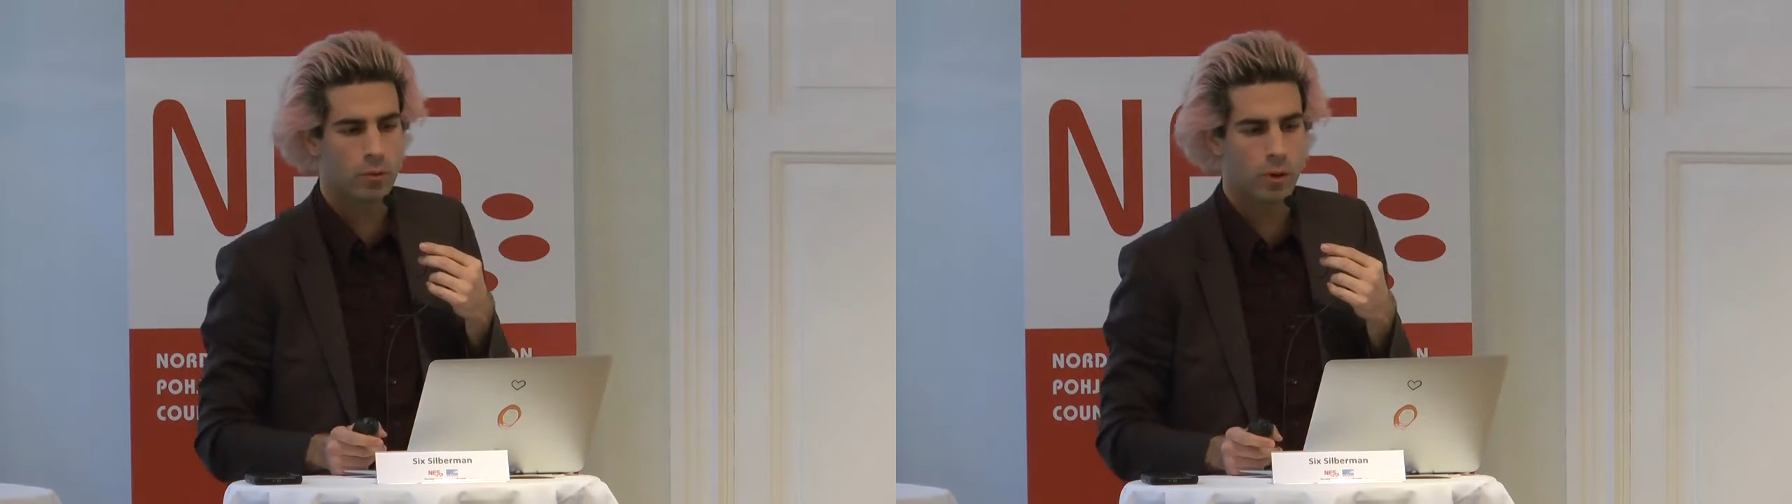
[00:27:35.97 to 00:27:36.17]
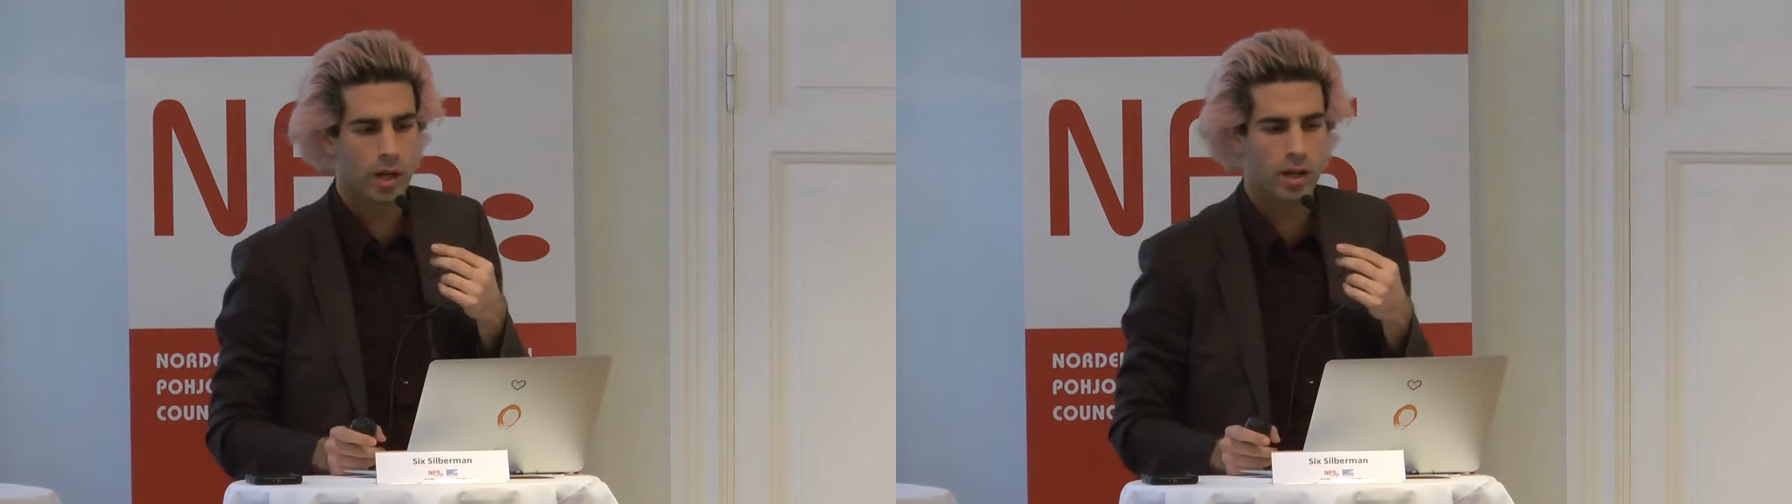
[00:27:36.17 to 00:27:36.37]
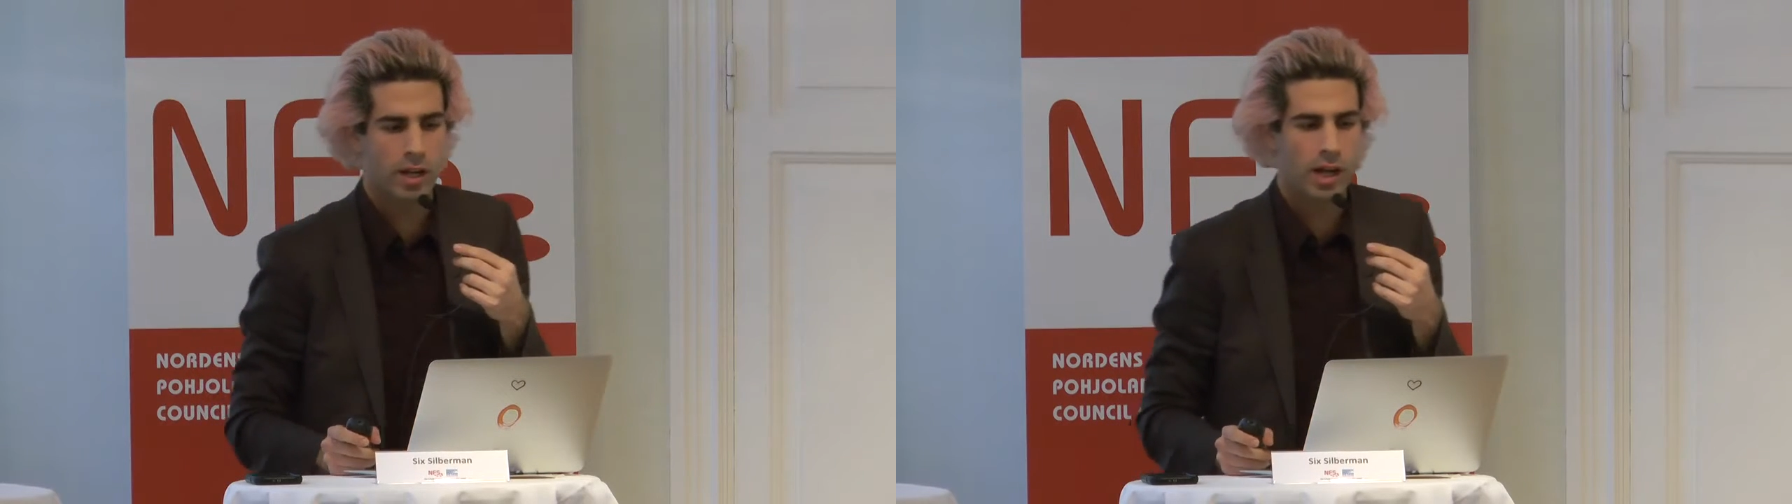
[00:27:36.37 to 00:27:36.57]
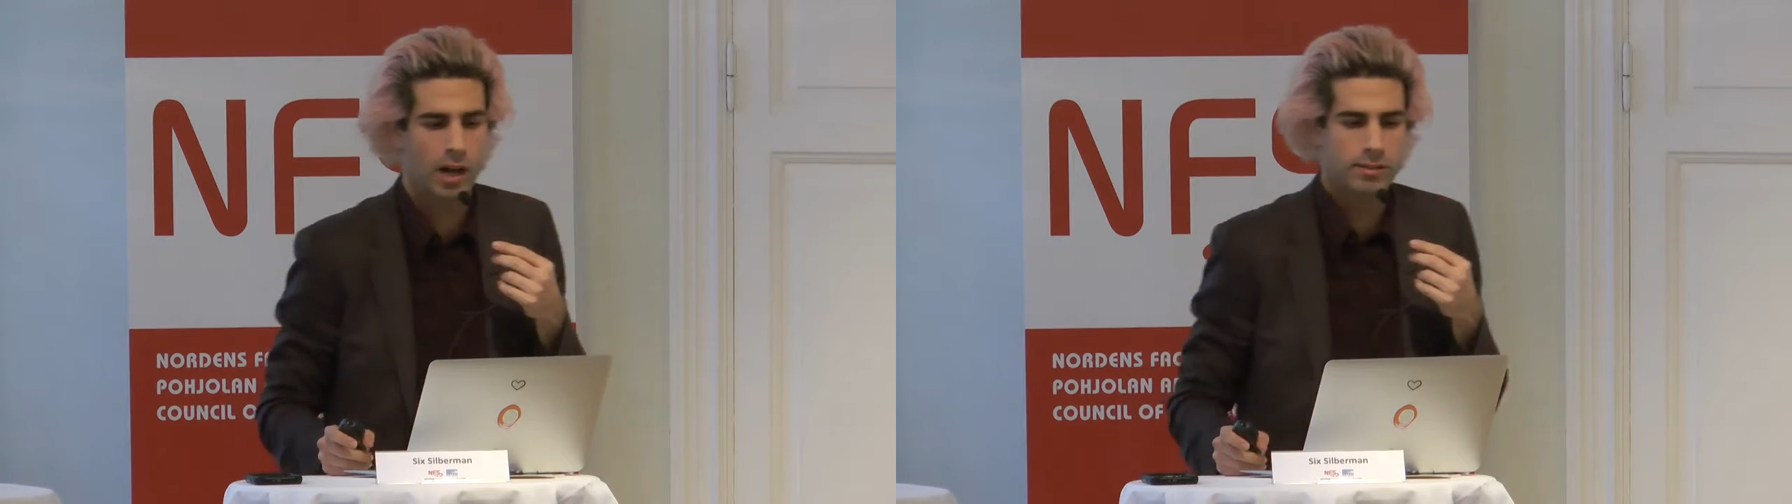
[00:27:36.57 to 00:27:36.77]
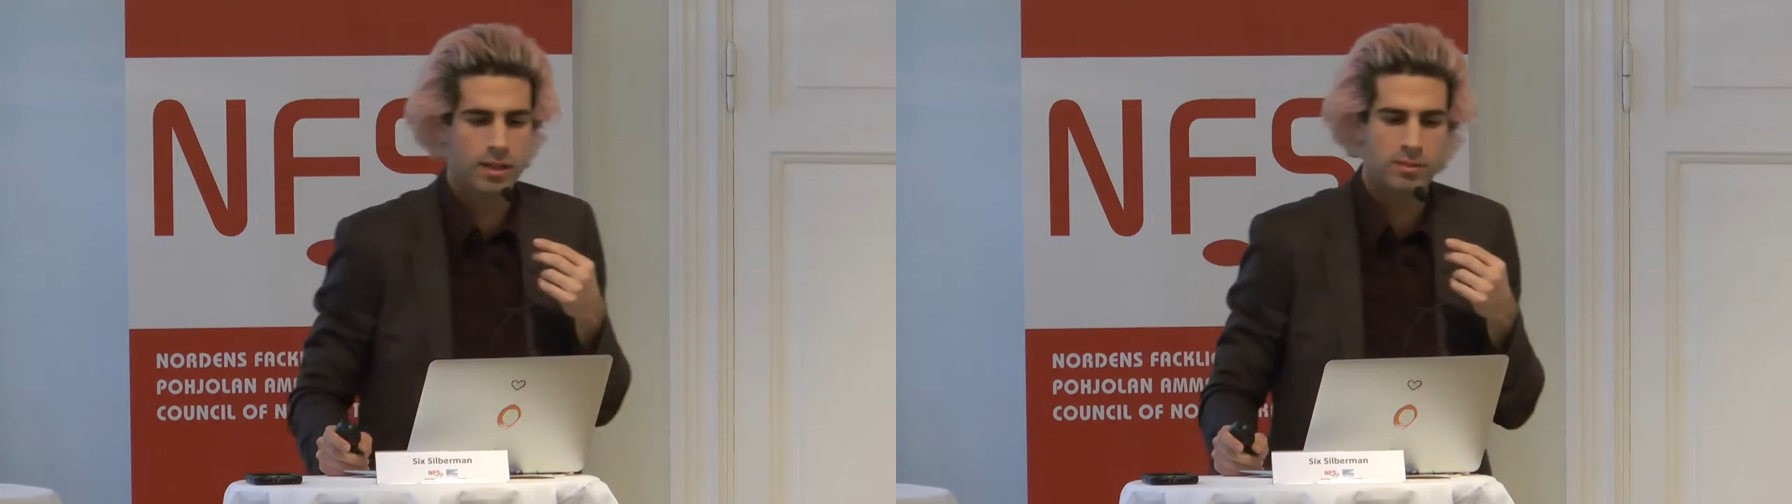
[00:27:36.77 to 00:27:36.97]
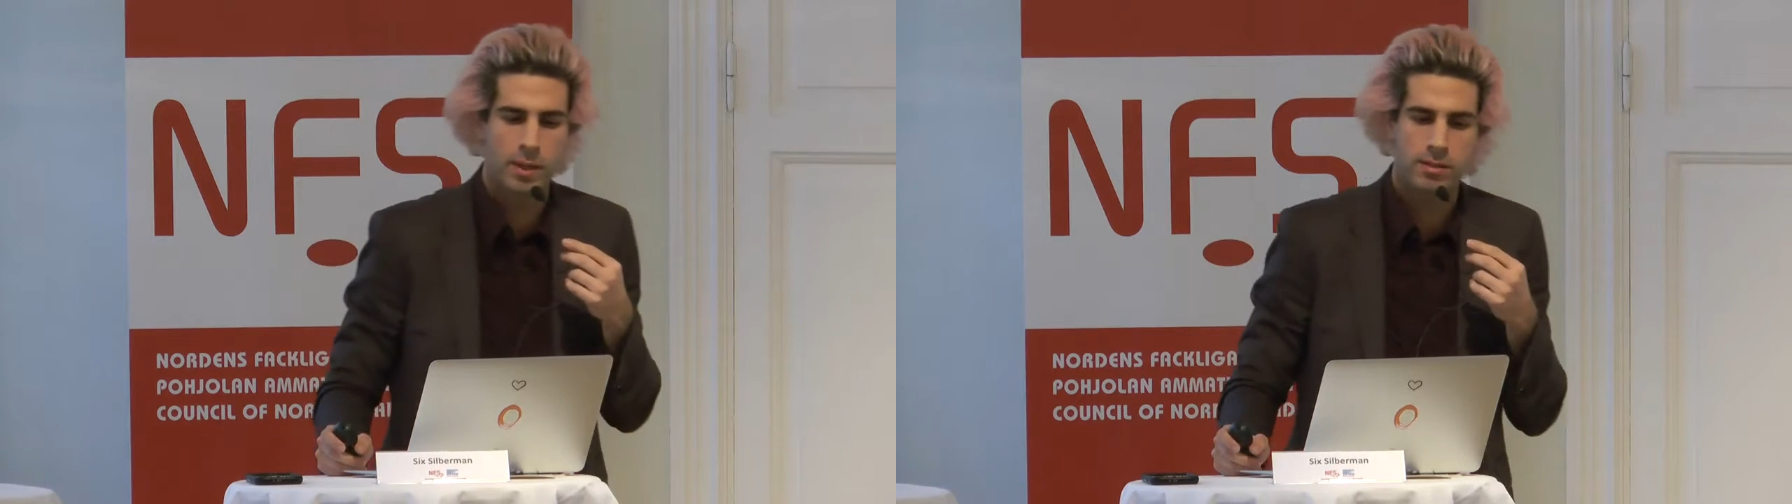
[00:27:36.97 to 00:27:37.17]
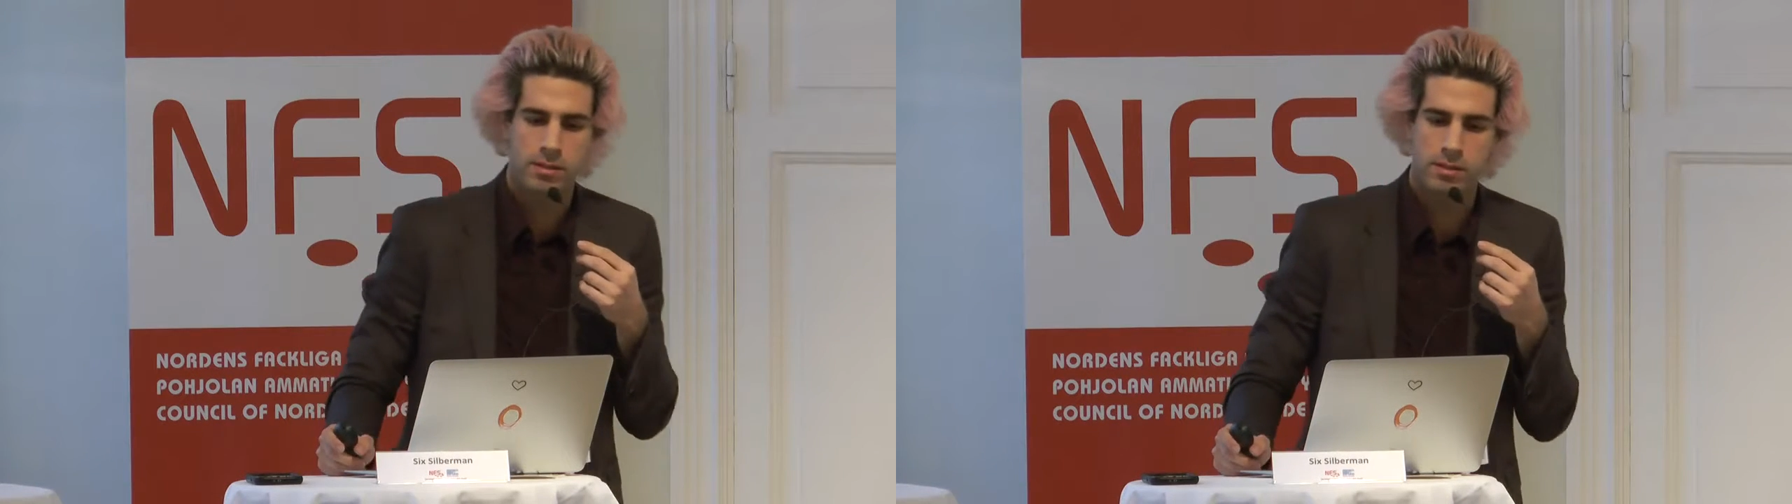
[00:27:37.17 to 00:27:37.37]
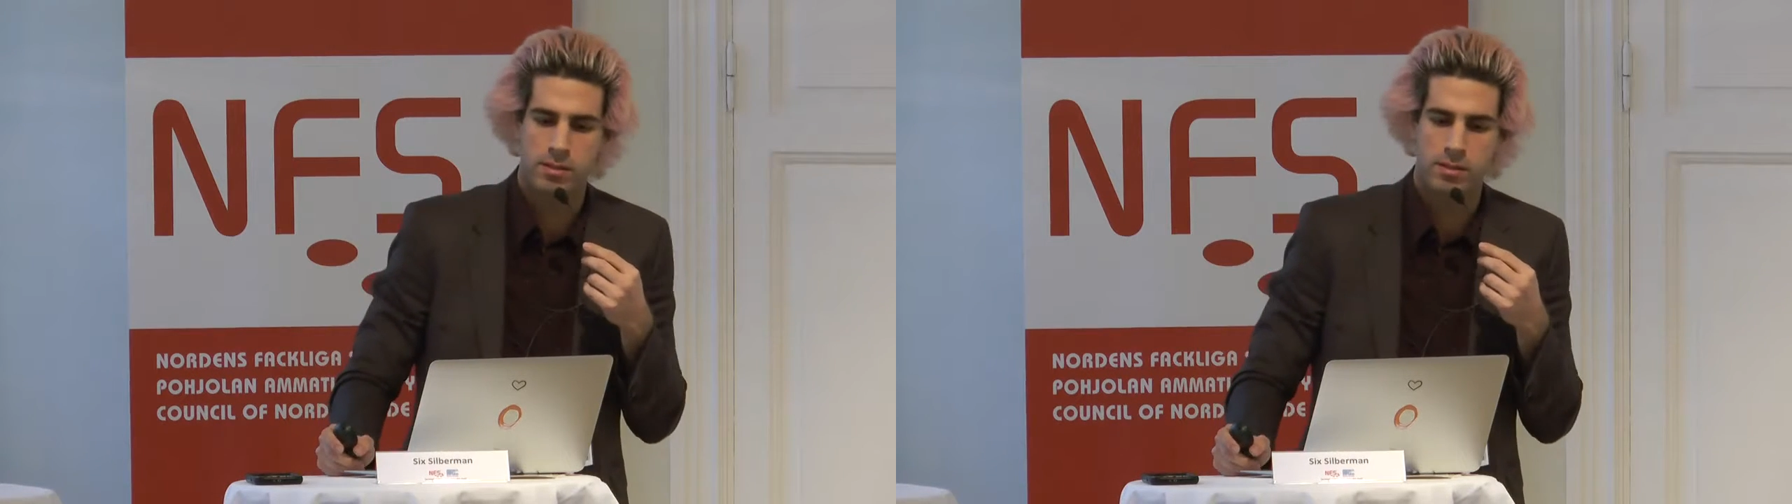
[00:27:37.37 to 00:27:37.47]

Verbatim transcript: run on a contest basis.